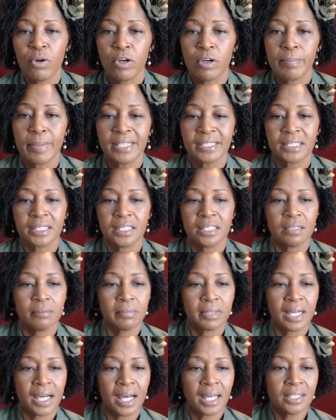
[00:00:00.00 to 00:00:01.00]
Welcome back to
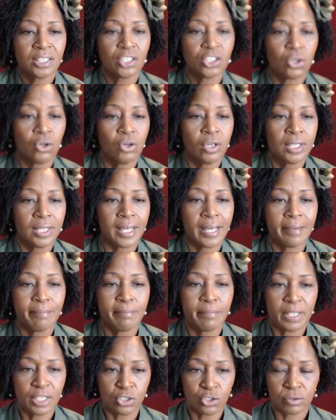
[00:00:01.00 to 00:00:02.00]
COME, College
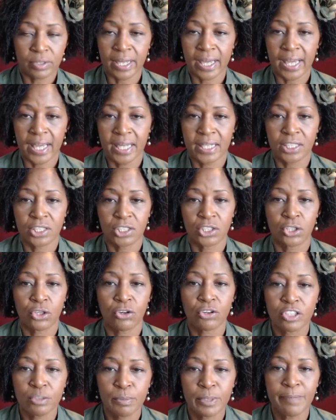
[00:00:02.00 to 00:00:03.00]
Online Ministry and
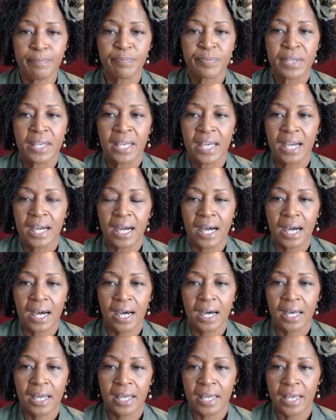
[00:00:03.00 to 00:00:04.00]
Encouragement.
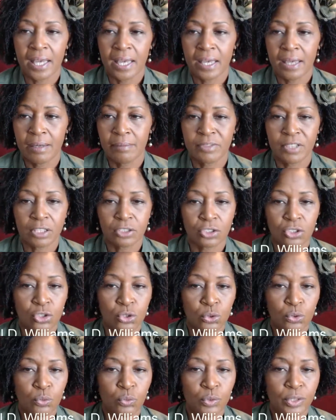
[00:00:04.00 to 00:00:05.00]
I am
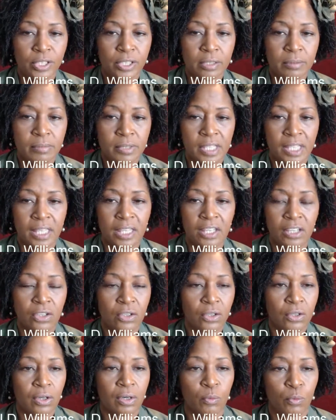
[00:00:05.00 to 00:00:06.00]
Dr. Jewel Williams
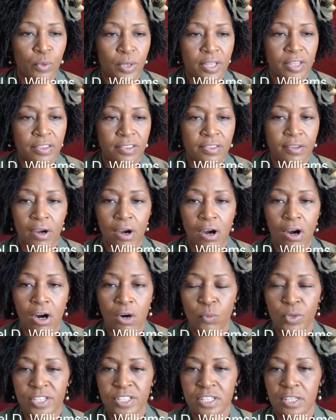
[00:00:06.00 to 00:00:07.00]
here with
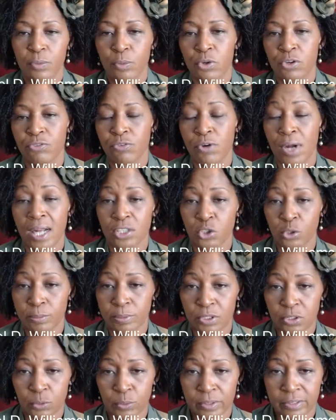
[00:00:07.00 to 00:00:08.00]
our Wednesday Word for
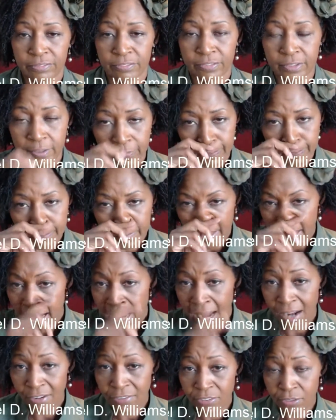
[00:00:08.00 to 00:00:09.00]
October the 25th.
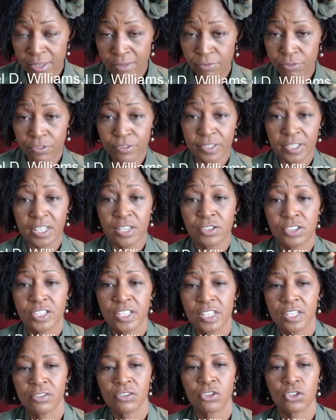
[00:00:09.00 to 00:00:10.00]
Our theme for the
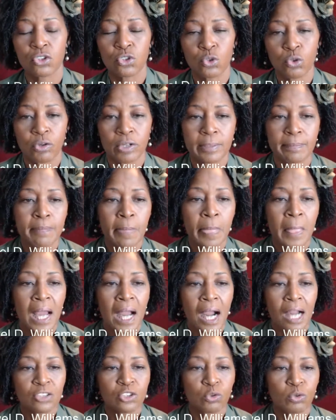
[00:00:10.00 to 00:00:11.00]
years Tell the Story.
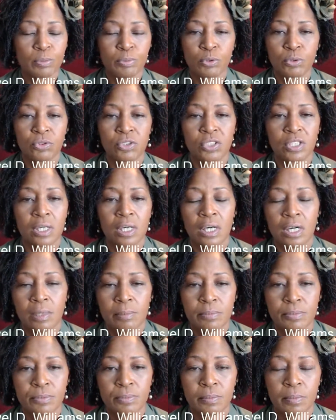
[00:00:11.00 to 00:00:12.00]
Our scriptural
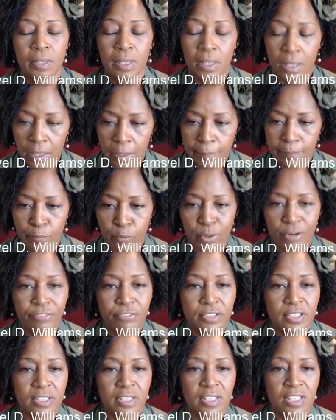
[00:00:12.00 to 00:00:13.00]
um, um,
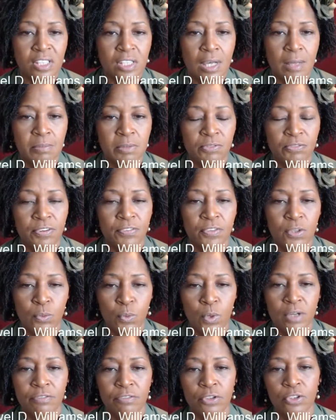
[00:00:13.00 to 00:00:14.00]
reference is Psalms
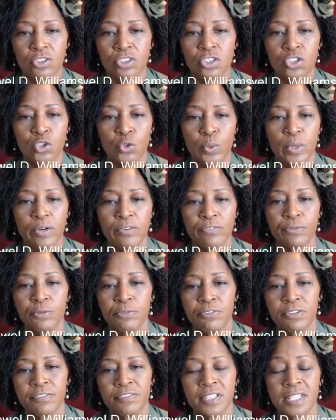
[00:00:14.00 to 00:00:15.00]
51, verses
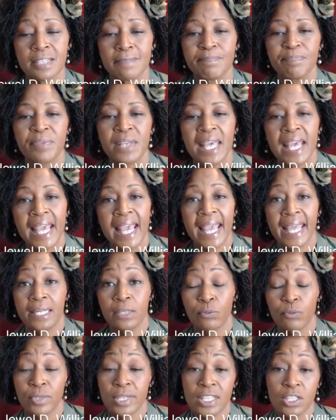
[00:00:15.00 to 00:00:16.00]
12 through 15.
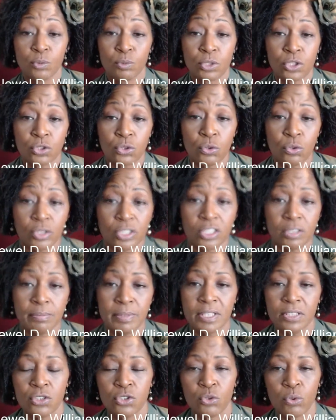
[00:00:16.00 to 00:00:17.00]
And it reads, Restore
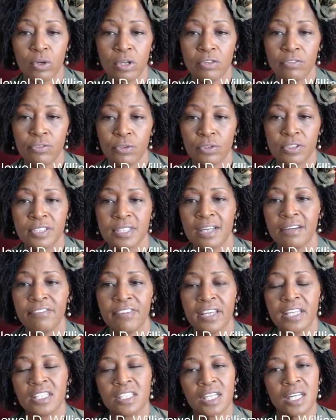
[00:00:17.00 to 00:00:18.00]
to me the joy of your
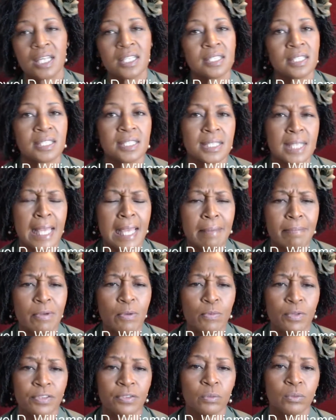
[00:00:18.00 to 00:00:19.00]
salvation, and
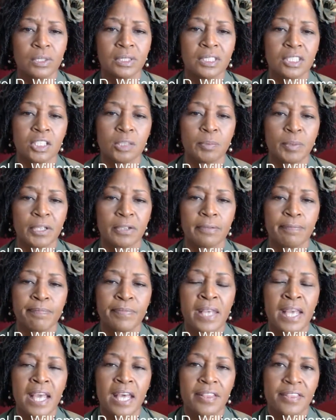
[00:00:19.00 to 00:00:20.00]
sustain me with a willing spirit.